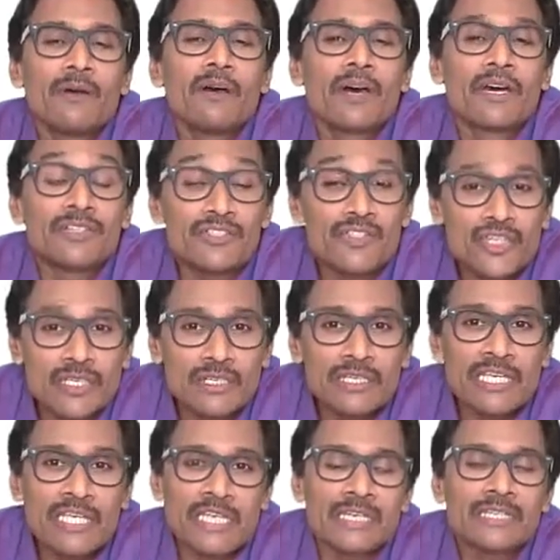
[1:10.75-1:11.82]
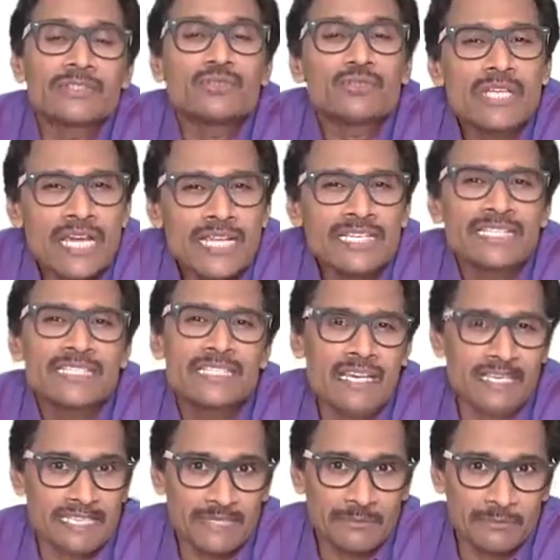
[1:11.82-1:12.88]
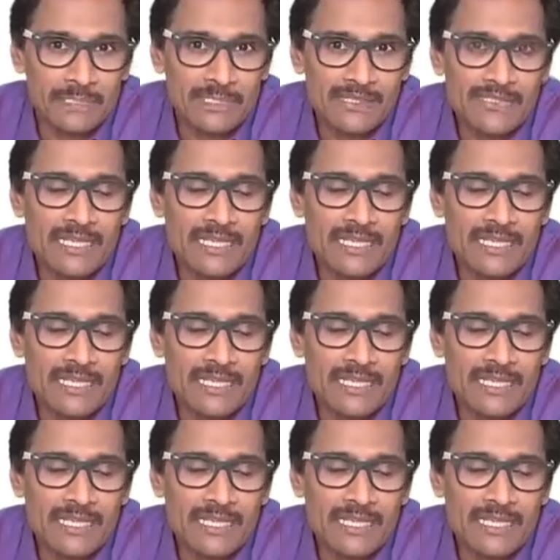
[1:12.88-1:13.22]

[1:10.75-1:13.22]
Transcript: a journey into tiny, tiny bits,